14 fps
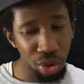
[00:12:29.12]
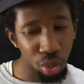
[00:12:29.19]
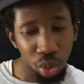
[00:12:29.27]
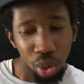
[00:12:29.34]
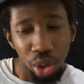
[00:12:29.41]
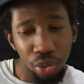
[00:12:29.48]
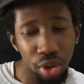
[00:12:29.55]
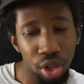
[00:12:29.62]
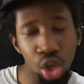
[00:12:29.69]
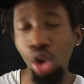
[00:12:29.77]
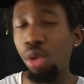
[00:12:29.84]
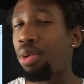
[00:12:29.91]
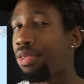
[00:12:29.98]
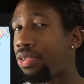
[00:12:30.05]
Will the
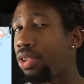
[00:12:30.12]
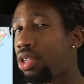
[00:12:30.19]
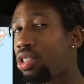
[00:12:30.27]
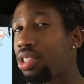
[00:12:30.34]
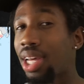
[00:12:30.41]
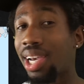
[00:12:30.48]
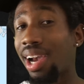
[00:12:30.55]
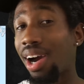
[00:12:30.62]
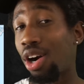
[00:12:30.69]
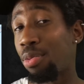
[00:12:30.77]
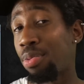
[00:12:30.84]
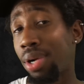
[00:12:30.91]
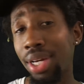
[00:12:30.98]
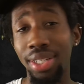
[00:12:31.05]
renewable future that
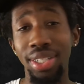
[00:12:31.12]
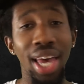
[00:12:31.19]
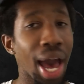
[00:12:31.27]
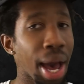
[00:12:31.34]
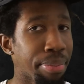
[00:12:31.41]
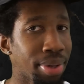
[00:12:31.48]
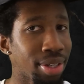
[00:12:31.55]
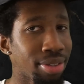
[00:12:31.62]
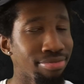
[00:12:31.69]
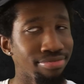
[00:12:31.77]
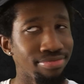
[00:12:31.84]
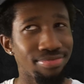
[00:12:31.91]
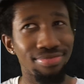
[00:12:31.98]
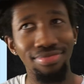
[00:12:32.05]
Kyle predicts
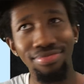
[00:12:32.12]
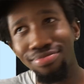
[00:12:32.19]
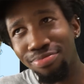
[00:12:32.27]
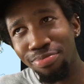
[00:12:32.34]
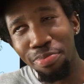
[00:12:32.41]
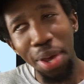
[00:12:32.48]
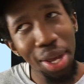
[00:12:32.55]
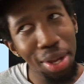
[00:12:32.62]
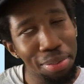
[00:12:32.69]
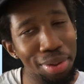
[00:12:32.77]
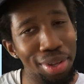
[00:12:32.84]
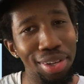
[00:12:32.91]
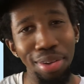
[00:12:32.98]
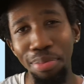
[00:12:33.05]
happen?
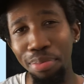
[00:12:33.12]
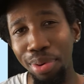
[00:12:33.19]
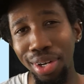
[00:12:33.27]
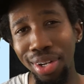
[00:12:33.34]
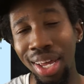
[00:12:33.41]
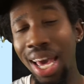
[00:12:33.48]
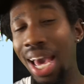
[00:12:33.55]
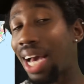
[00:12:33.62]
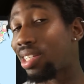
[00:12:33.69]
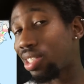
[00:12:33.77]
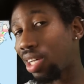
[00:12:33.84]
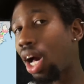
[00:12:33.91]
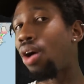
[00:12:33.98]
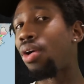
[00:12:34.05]
Maybe, but
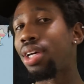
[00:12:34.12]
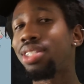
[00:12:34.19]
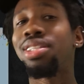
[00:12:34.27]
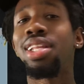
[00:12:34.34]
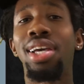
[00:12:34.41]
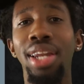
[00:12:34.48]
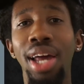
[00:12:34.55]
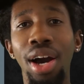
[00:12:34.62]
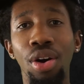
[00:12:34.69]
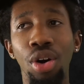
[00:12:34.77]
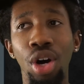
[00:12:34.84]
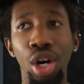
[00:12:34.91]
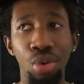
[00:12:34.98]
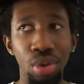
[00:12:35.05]
as Kyle has laid
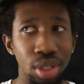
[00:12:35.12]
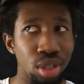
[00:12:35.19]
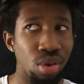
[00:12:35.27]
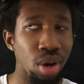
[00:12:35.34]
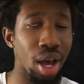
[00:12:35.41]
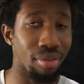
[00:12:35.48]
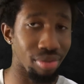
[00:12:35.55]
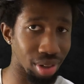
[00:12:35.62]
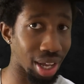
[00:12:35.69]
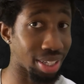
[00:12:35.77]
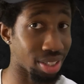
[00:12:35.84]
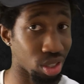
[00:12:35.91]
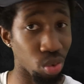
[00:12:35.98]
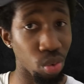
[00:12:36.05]
out, we still have
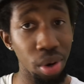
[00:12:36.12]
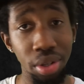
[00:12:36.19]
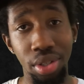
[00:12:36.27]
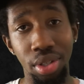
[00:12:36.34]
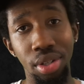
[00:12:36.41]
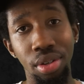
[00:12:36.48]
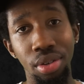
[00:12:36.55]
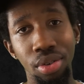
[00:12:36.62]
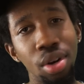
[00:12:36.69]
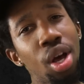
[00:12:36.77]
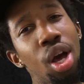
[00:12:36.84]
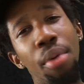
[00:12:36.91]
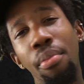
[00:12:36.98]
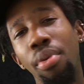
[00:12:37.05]
lots of work to do,
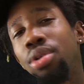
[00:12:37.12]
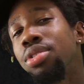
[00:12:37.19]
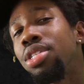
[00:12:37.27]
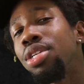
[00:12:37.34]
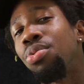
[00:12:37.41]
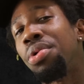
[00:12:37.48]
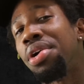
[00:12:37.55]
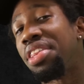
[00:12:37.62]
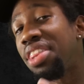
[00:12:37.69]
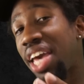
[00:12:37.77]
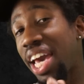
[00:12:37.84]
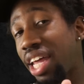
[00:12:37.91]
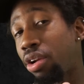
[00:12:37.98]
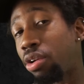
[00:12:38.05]
mostly with
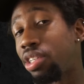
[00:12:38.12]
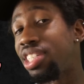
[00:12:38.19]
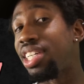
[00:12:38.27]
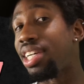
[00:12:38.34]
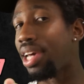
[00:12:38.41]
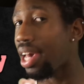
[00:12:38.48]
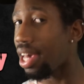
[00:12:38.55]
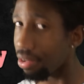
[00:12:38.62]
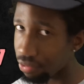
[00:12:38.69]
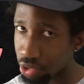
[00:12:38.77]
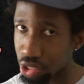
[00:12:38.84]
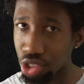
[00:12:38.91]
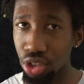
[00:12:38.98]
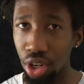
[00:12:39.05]
energy
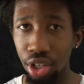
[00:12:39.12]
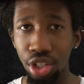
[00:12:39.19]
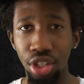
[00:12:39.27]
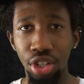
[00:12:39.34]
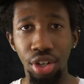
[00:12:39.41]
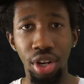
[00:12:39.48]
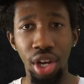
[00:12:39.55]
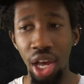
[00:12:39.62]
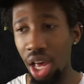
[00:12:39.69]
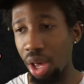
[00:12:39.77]
infrastructure.